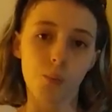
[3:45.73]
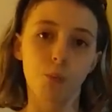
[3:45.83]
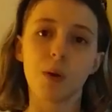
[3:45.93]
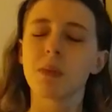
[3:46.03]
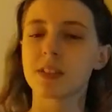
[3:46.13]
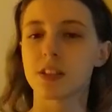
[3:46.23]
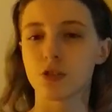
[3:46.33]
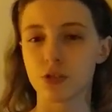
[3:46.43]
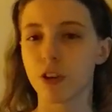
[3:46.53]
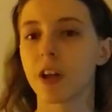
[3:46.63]
when my
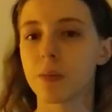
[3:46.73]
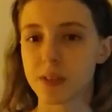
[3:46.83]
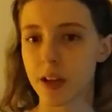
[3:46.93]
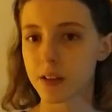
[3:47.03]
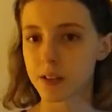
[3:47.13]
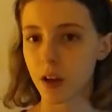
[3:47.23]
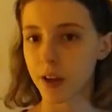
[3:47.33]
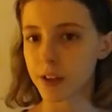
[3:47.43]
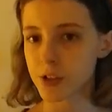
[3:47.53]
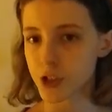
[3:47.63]
sister is really upset,
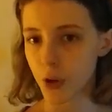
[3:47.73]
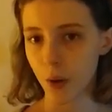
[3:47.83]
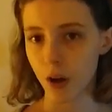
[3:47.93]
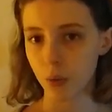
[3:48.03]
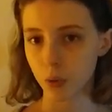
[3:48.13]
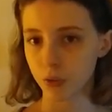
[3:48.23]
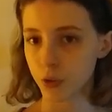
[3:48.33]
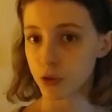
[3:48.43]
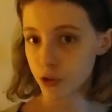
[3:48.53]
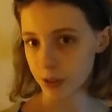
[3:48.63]
I can show her one of
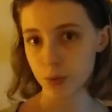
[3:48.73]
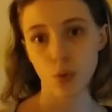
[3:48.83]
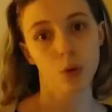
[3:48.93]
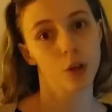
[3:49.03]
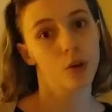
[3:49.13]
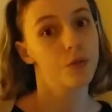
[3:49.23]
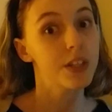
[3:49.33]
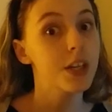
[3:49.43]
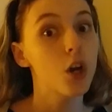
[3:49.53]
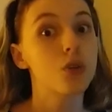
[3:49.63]
your streams or one of your
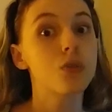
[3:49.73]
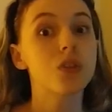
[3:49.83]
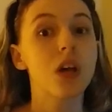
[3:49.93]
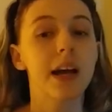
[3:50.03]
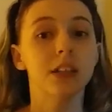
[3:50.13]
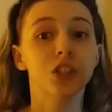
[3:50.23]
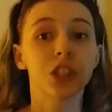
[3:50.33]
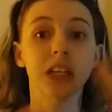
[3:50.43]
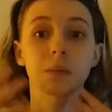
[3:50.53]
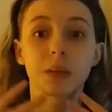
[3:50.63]
videos and
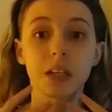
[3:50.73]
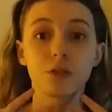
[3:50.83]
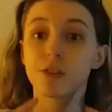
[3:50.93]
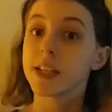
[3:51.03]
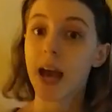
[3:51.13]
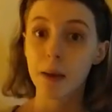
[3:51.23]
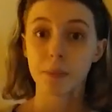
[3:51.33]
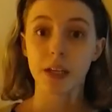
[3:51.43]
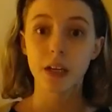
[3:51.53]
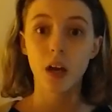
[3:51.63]
she can be really
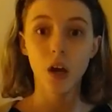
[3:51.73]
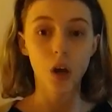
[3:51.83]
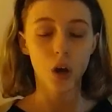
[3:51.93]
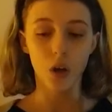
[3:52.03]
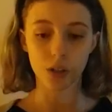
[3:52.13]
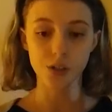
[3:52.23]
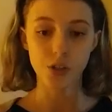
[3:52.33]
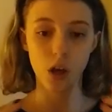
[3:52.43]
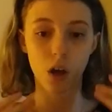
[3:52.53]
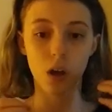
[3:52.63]
happy
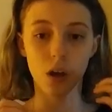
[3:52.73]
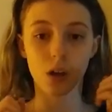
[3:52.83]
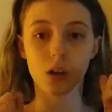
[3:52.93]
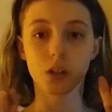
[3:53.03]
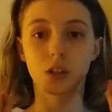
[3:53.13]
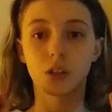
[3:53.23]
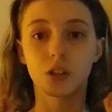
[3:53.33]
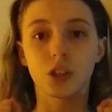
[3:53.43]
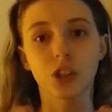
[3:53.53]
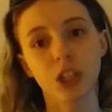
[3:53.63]
and
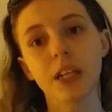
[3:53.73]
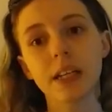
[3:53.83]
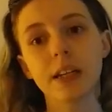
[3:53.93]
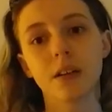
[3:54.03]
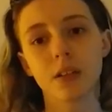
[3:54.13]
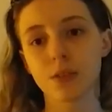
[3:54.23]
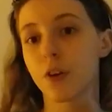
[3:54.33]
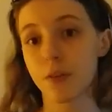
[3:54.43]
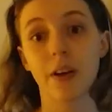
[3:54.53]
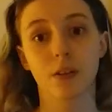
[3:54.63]
she is
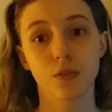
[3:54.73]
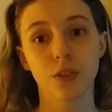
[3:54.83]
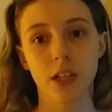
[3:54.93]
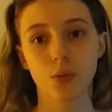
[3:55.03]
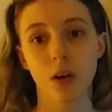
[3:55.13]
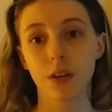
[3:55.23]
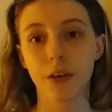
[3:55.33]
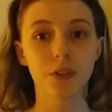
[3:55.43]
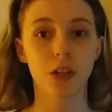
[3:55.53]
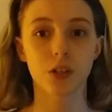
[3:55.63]
very thankful for that as well
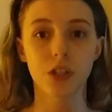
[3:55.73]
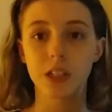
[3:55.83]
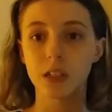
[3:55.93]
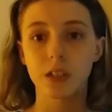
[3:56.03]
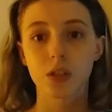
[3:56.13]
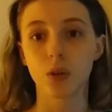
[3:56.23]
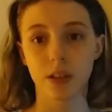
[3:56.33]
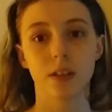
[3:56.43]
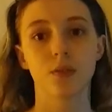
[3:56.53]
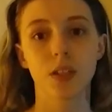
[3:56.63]
even though she's not
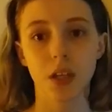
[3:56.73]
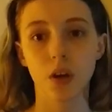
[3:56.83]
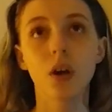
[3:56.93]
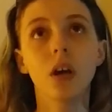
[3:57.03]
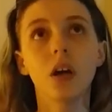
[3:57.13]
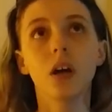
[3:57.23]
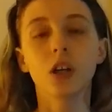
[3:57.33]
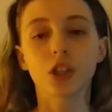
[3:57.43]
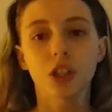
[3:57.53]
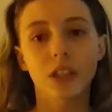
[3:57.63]
in this video
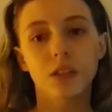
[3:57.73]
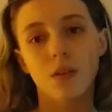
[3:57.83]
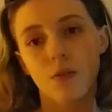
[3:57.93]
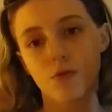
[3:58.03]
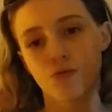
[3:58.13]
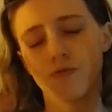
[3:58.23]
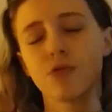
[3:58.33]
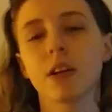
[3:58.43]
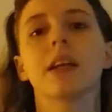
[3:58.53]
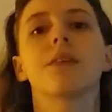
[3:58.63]
she's
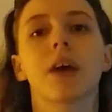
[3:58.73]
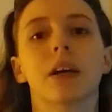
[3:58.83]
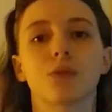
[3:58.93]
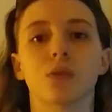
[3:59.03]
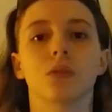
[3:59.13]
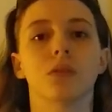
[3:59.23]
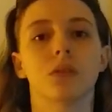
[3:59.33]
really thankful